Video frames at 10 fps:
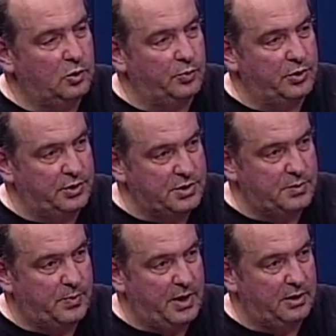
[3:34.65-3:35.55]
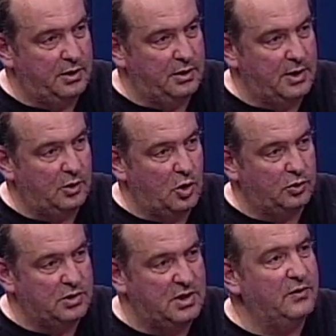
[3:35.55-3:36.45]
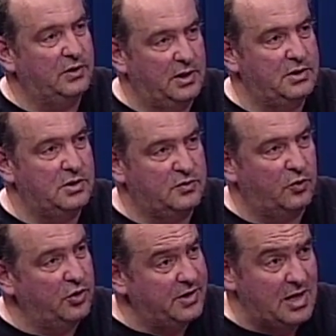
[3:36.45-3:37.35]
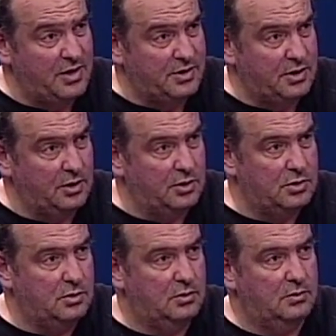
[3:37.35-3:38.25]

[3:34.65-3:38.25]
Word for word: to participate in that contest, nevertheless it's for Italian singers.